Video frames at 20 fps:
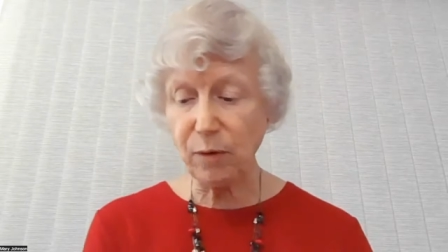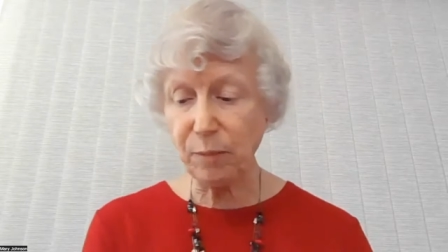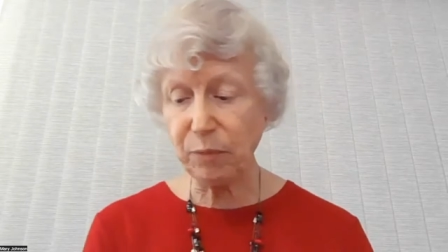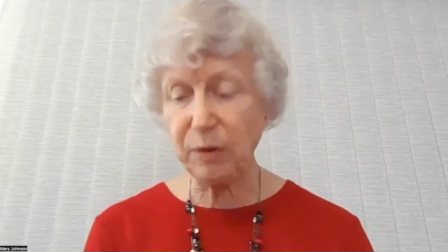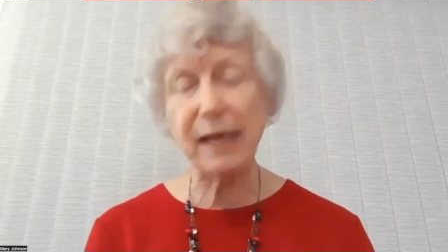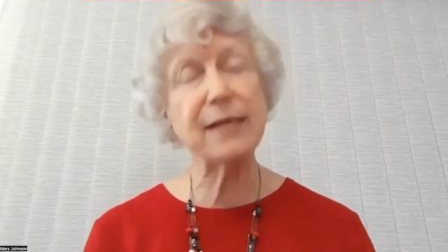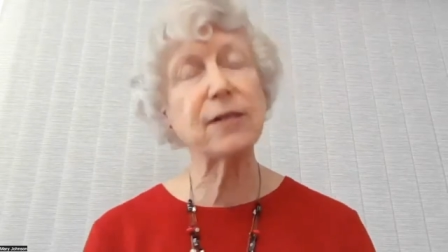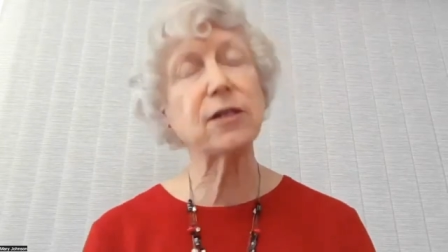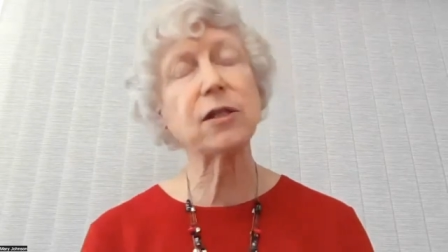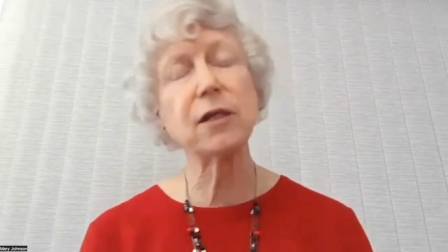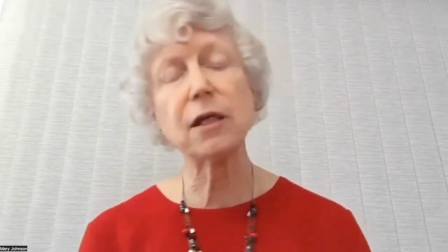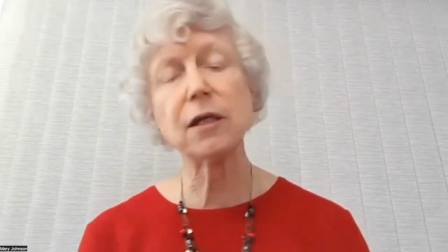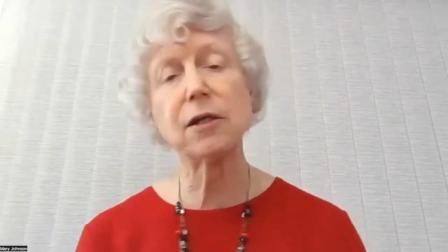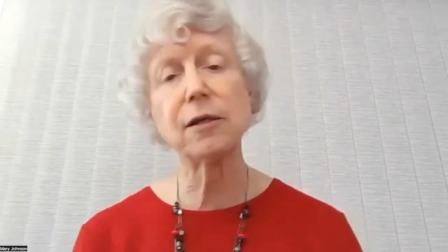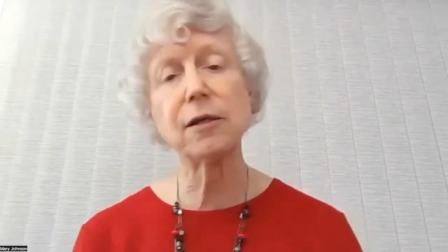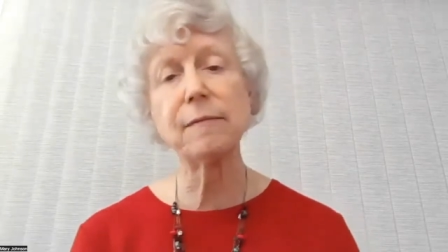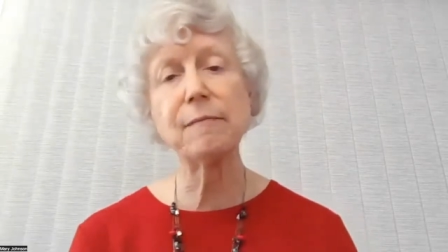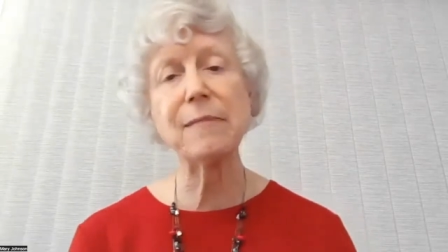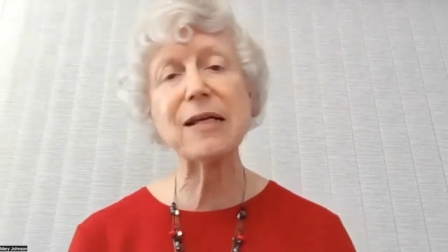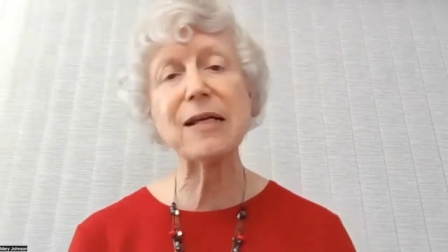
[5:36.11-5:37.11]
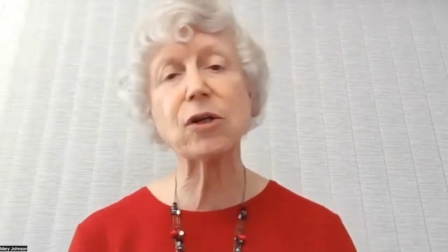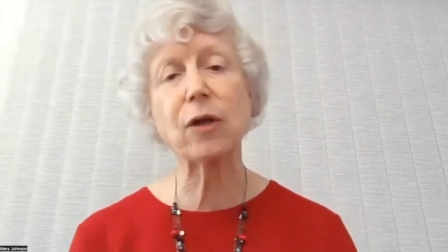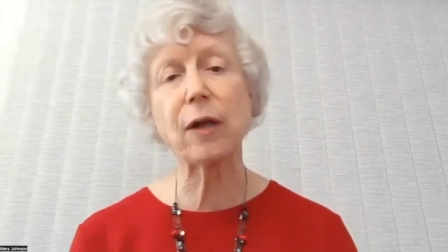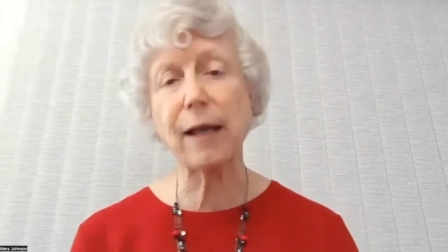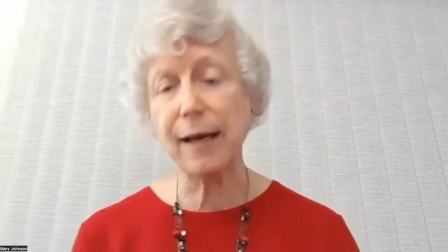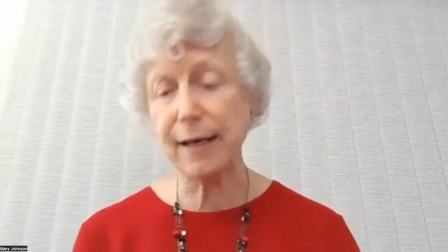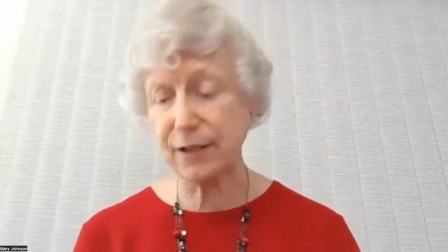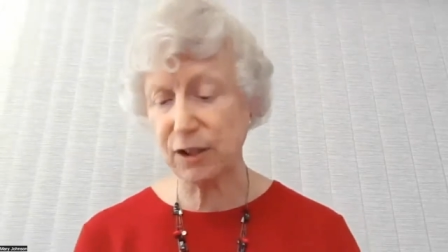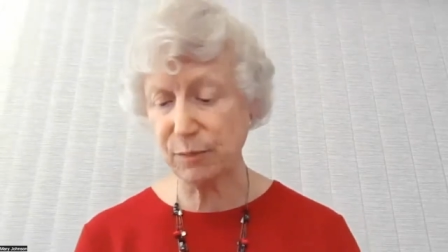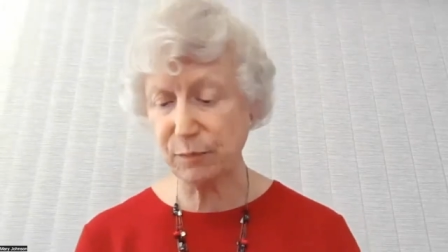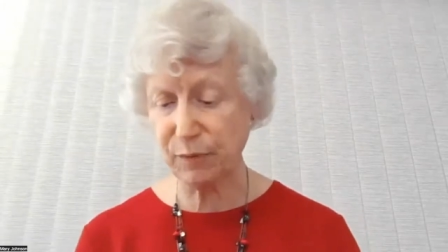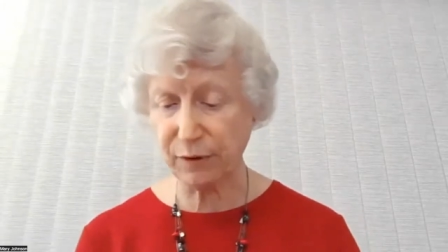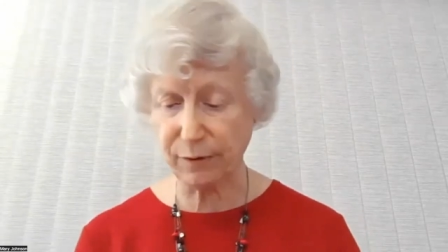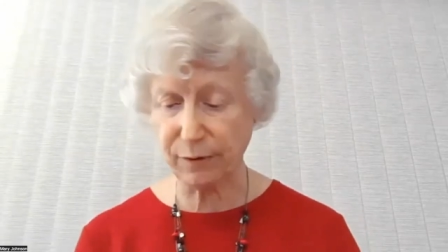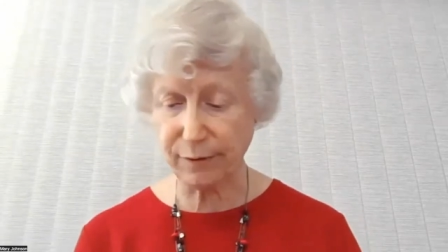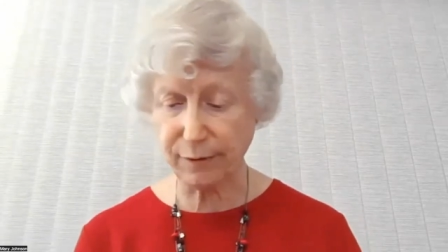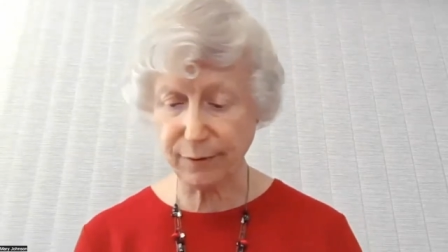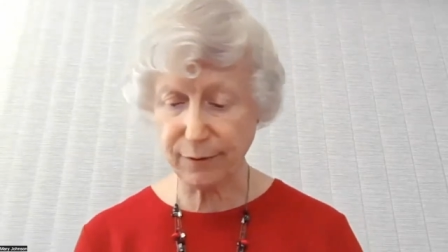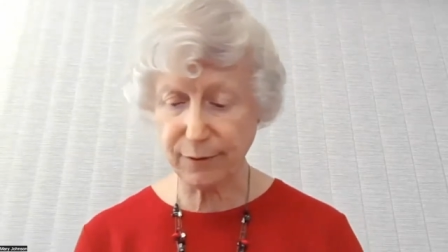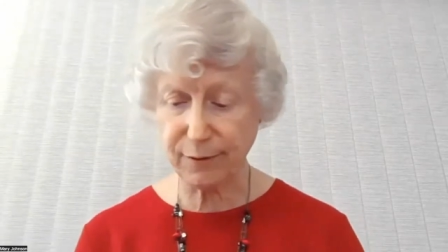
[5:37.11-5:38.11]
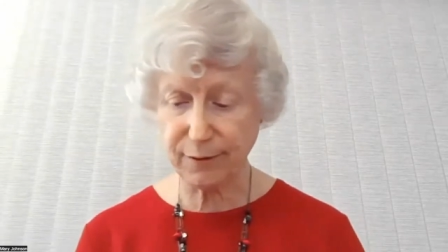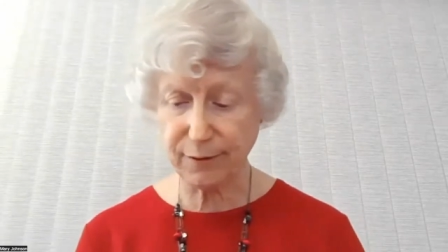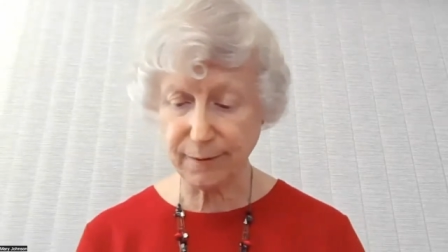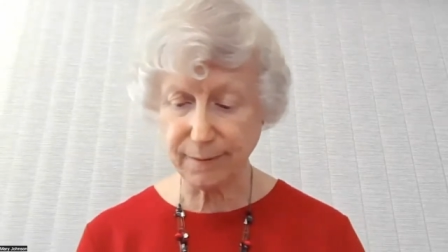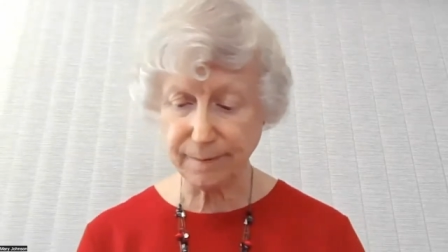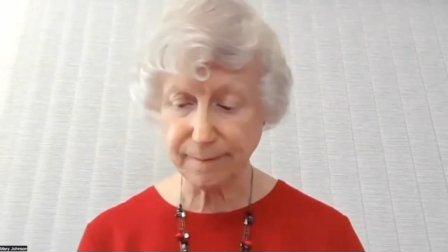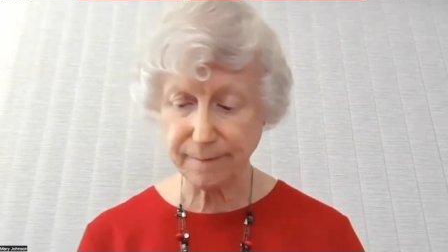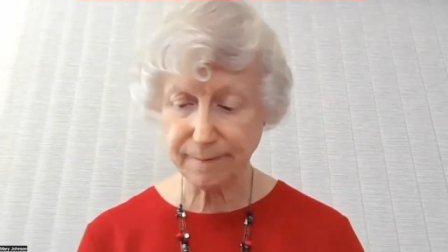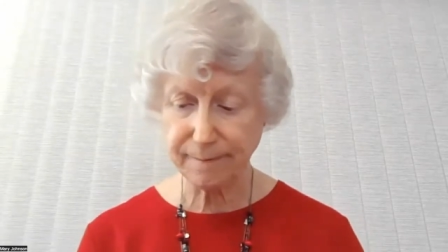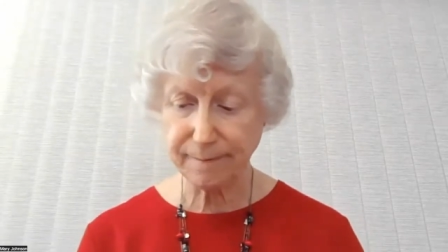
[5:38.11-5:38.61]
were placed into mental hospitals